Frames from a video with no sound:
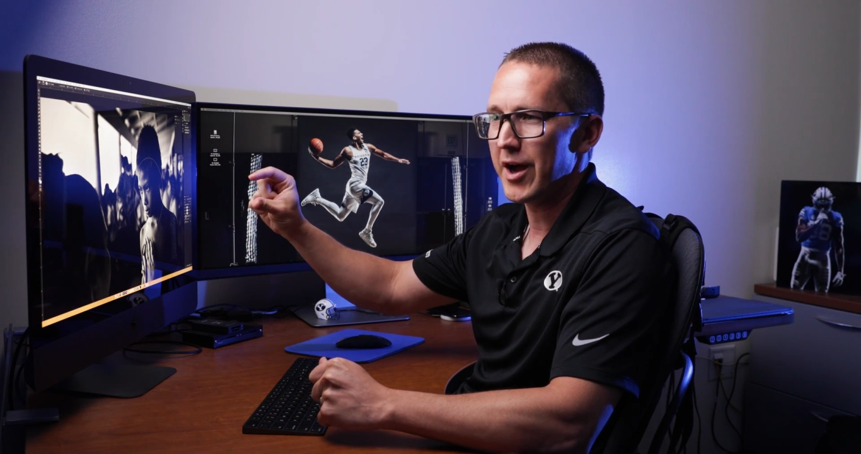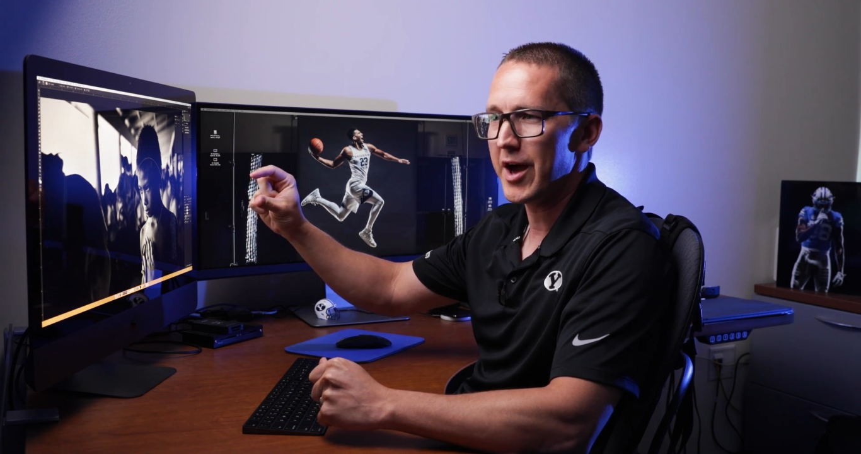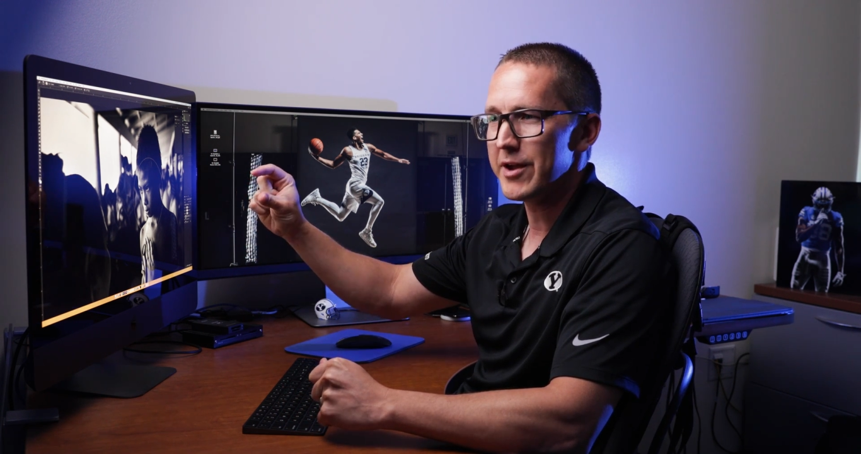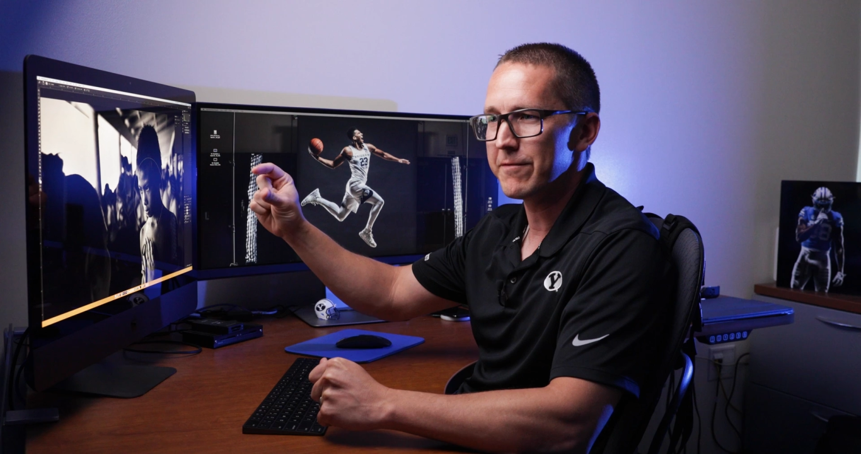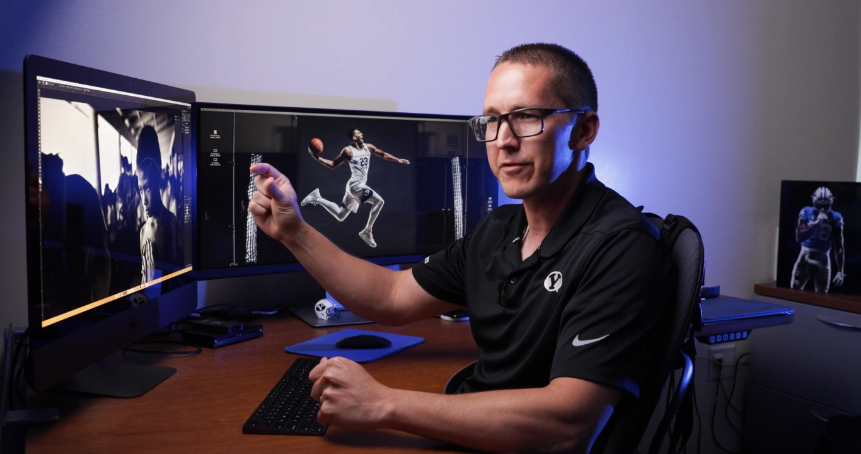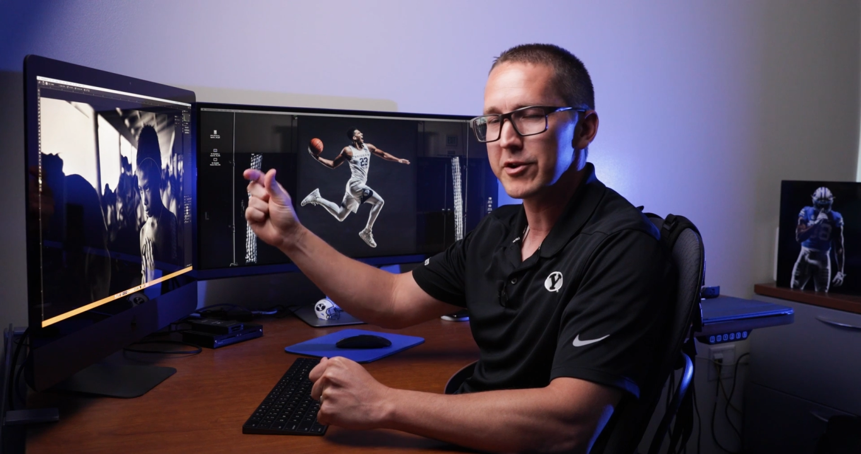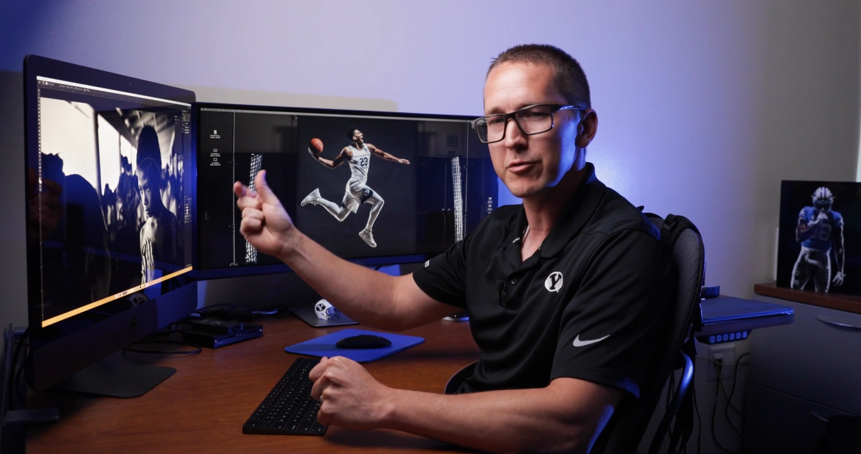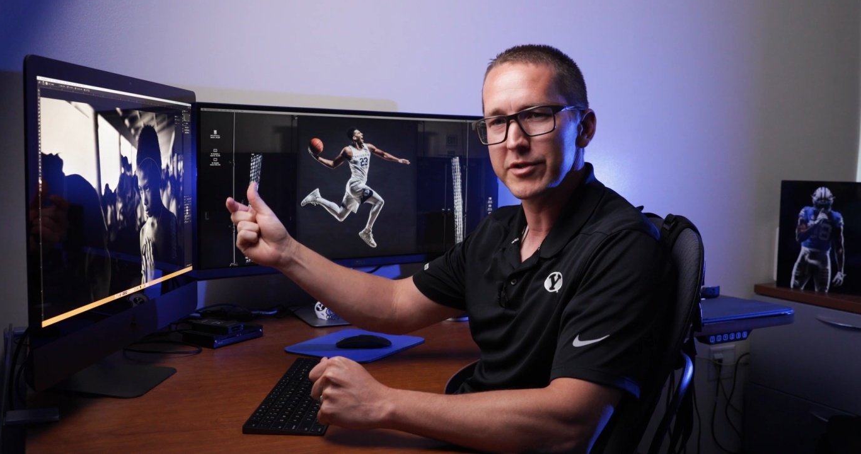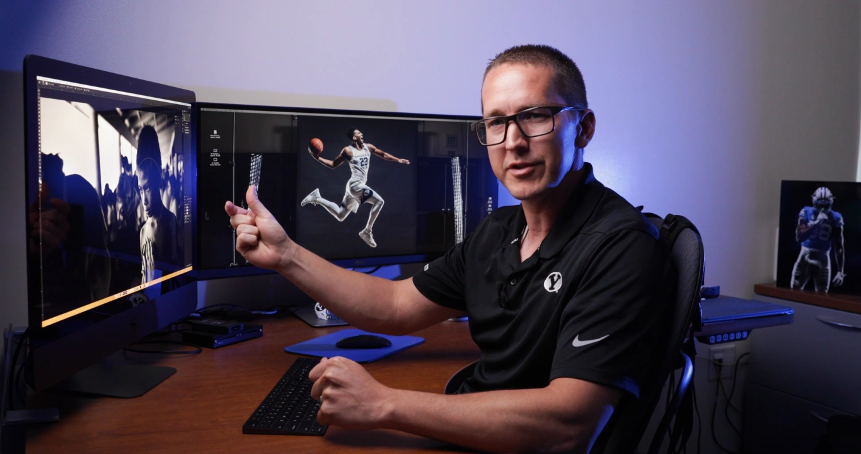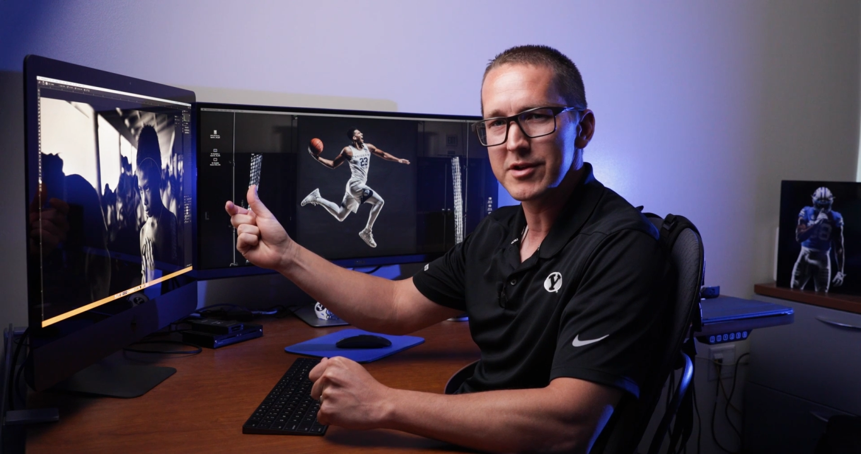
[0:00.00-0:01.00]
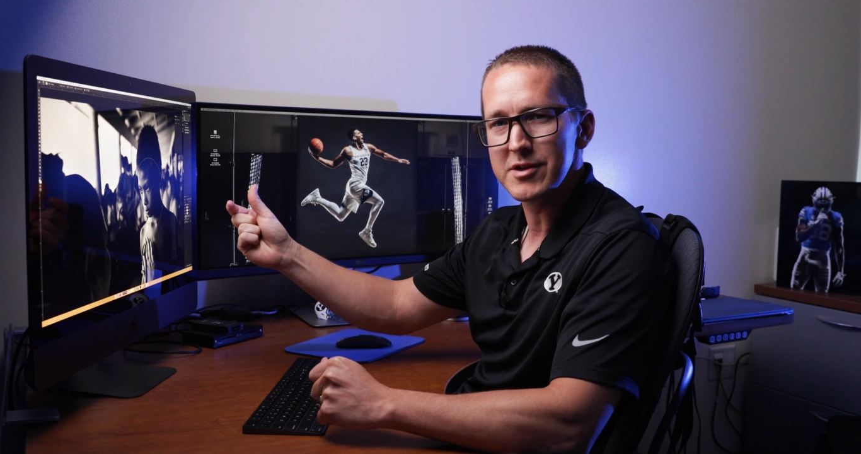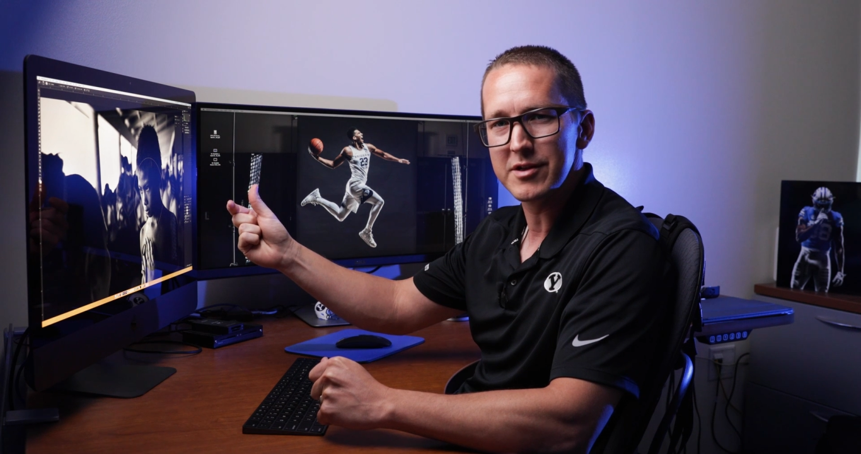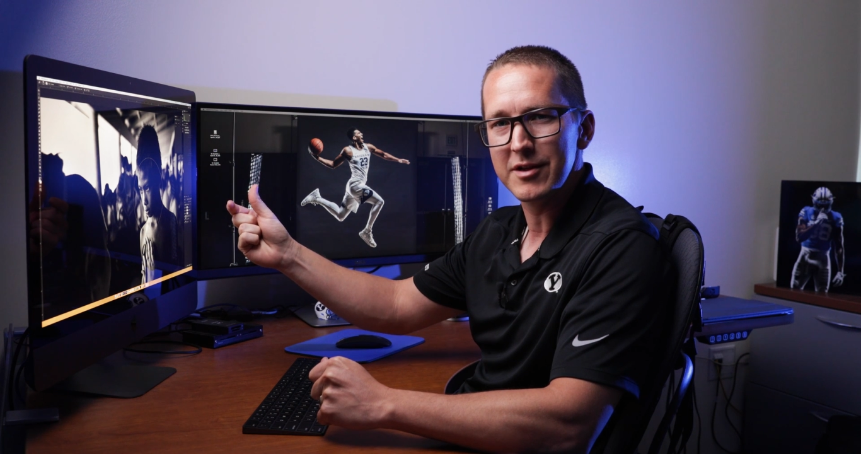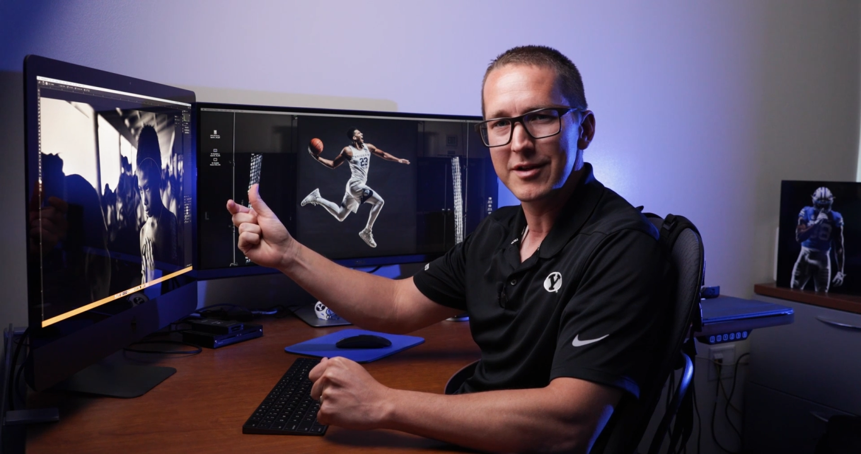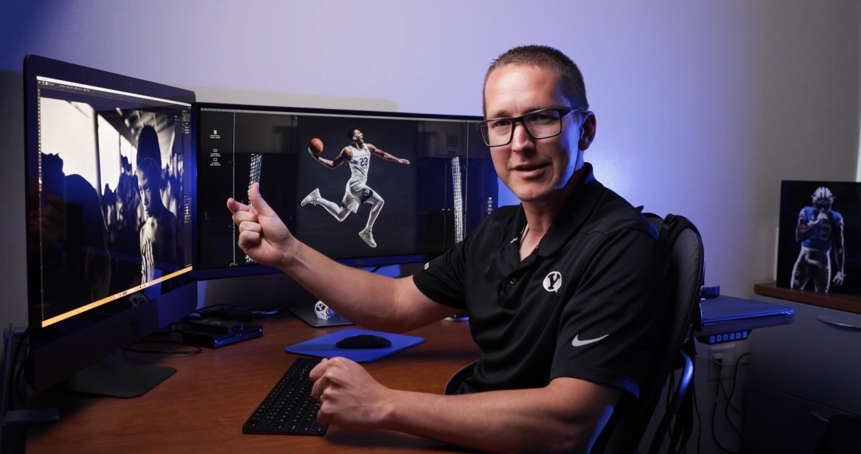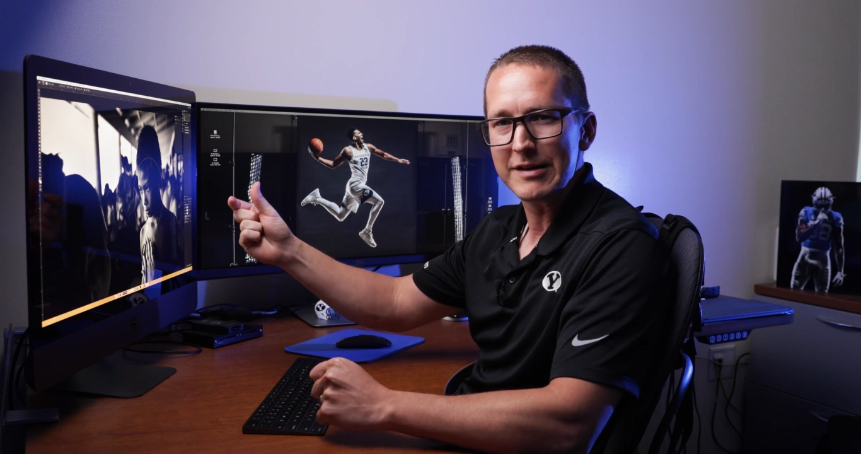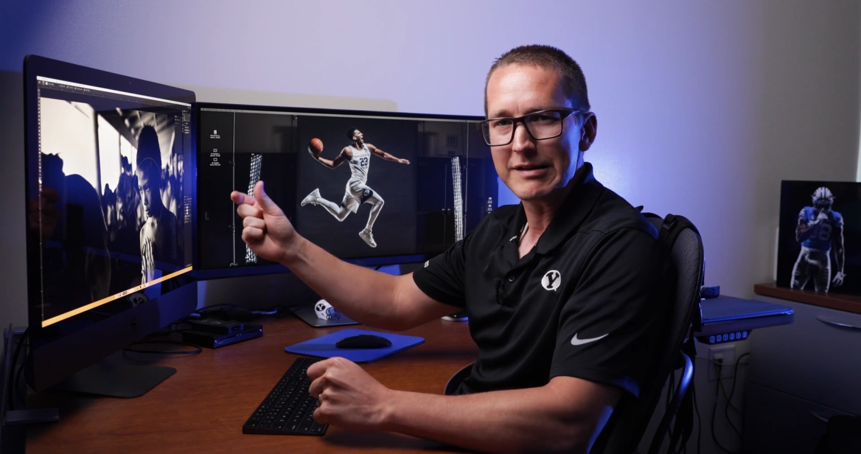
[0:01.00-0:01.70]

high frequency.